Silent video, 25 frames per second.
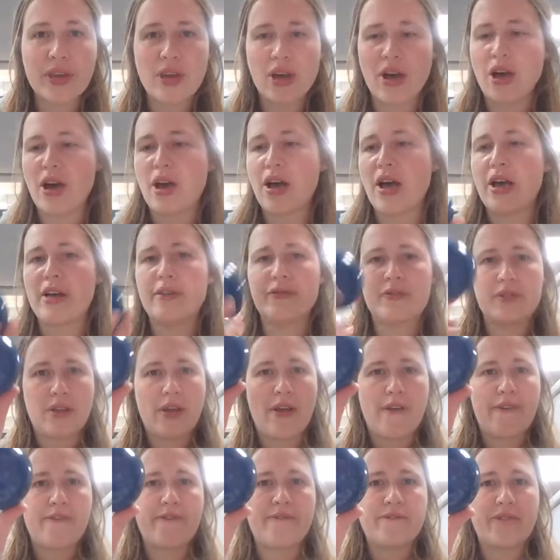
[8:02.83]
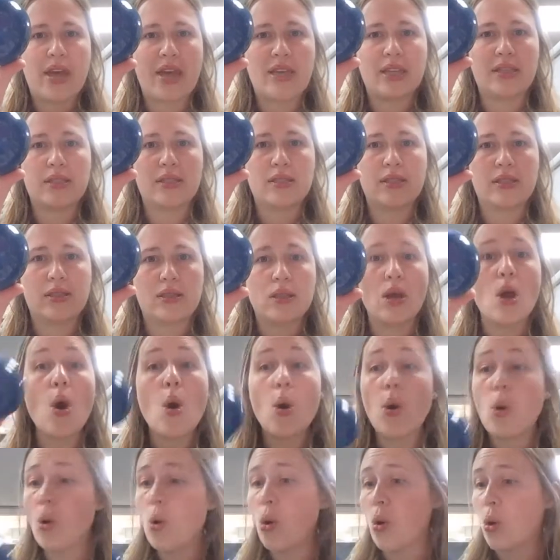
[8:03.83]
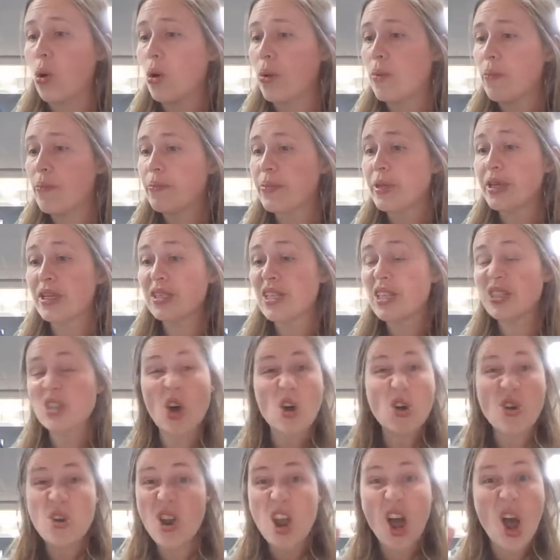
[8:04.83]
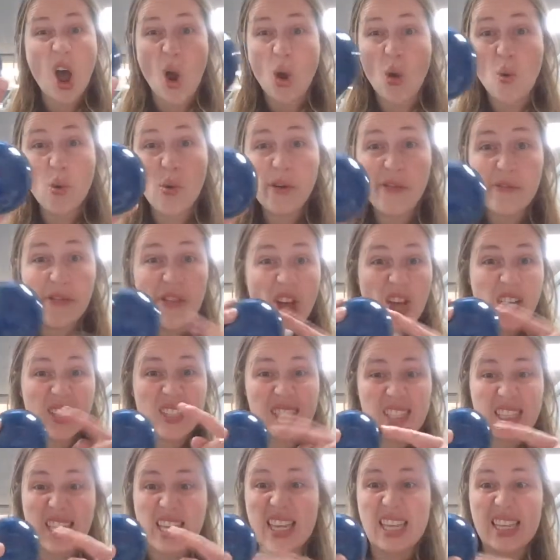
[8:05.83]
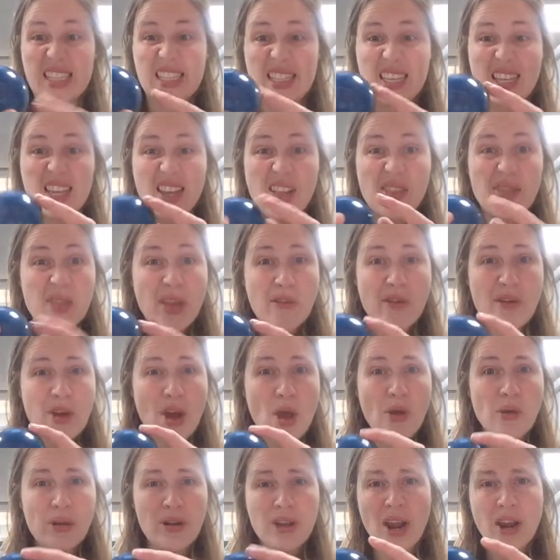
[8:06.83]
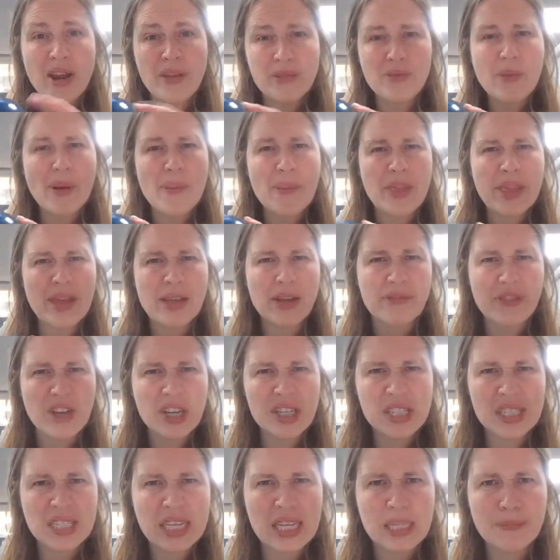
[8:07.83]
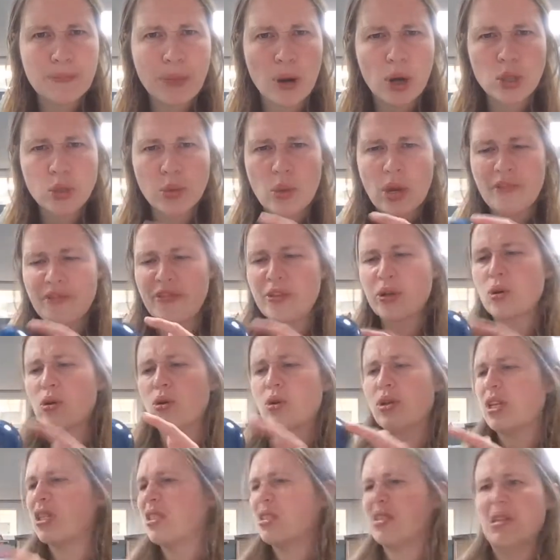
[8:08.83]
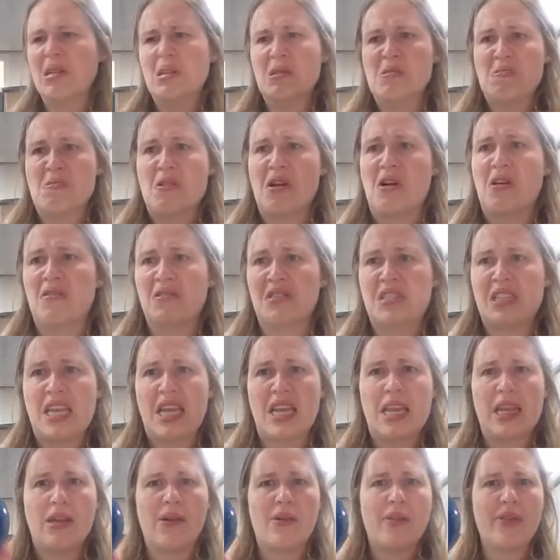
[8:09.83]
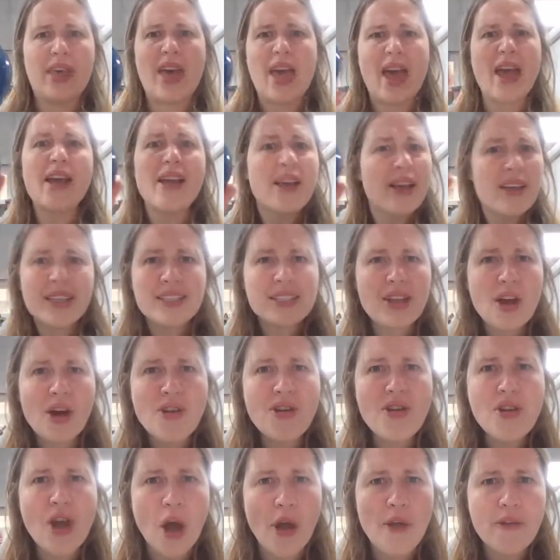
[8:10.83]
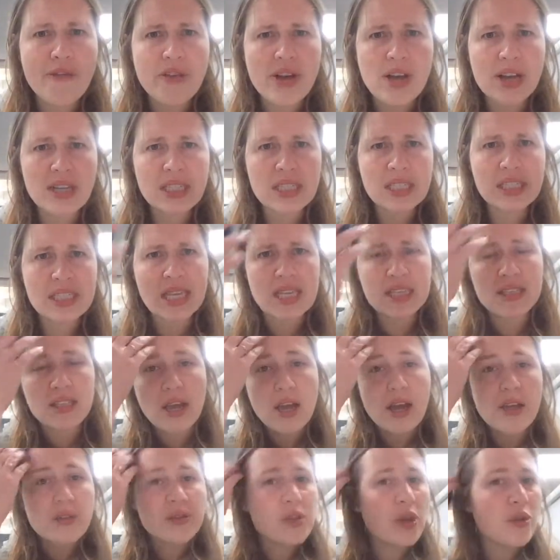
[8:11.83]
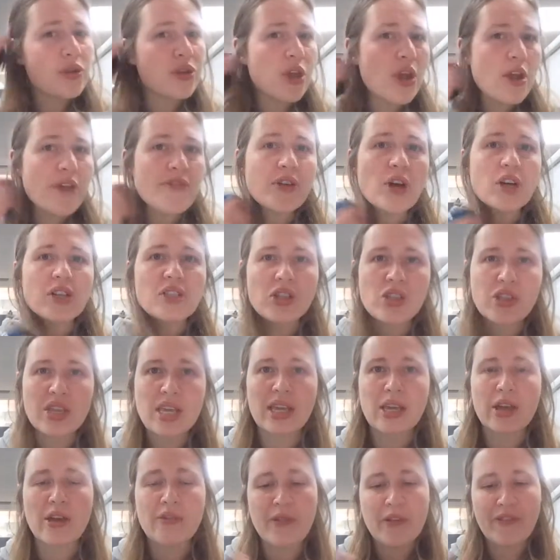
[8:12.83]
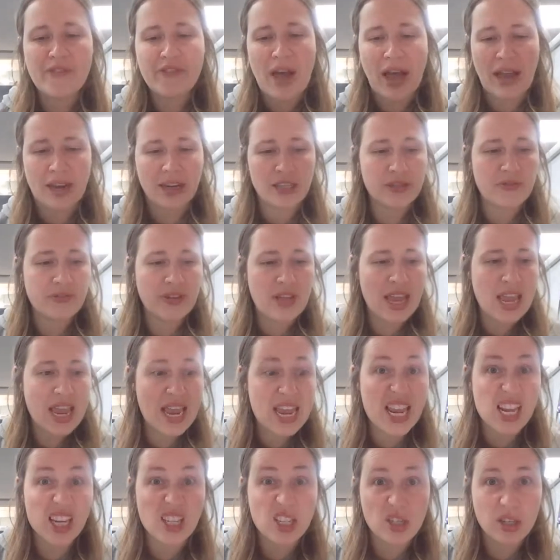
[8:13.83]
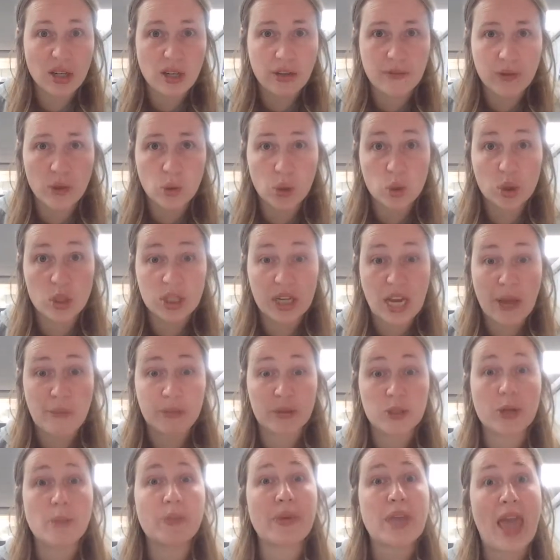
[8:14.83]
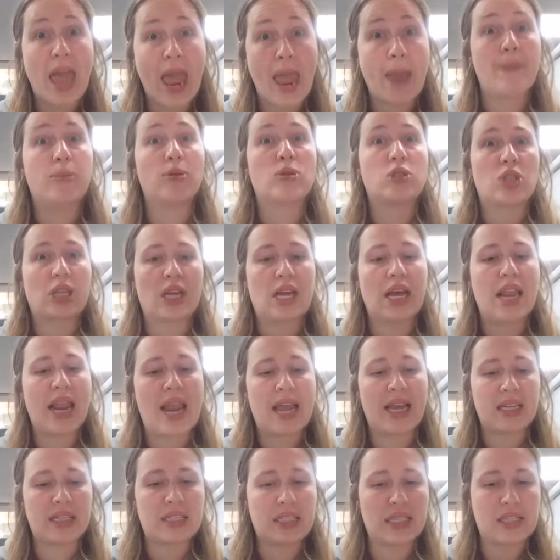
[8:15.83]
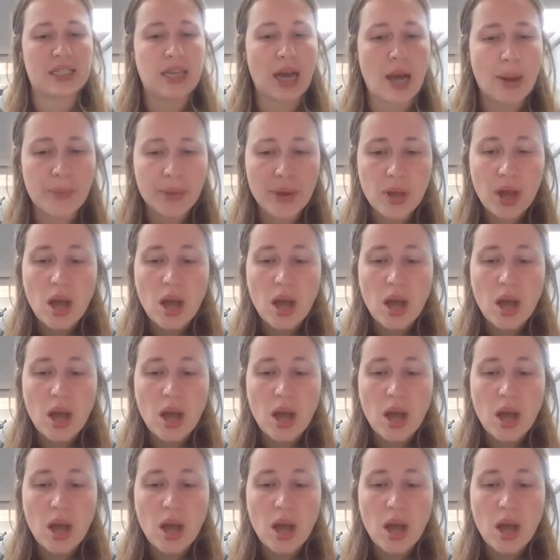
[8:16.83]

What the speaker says: curved face. Or because it's got no vertices. There are none, remember that vertices, posh word for corners? Can't see any on there. It's got no vertices. So you've got to think of a fact for each of your shapes to be able to collect it up.